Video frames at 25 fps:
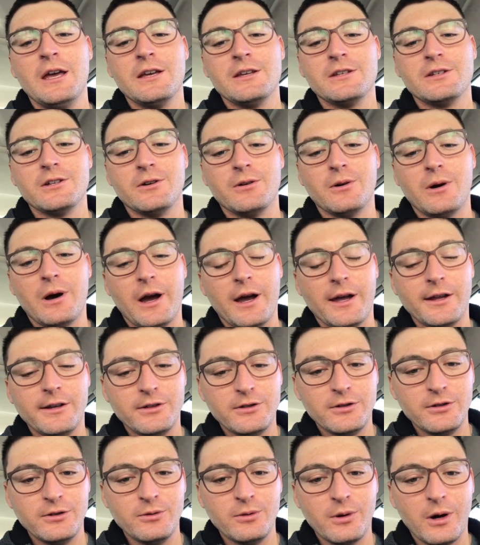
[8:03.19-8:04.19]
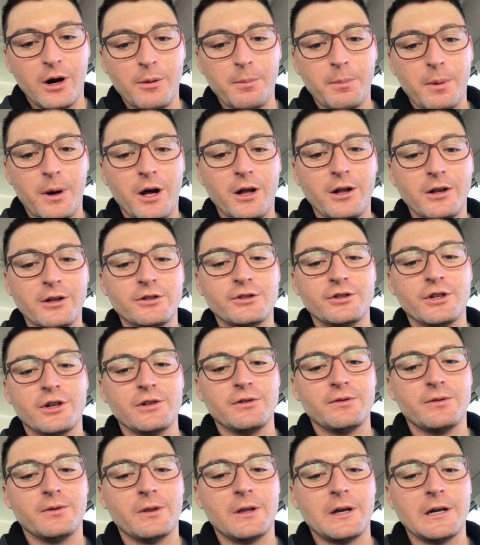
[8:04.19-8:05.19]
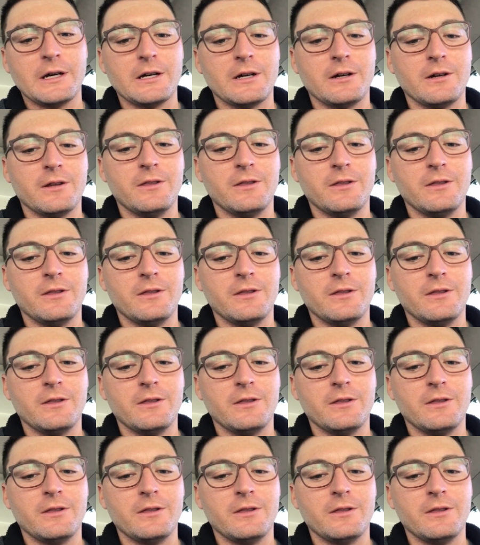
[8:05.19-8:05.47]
so I do apologize for that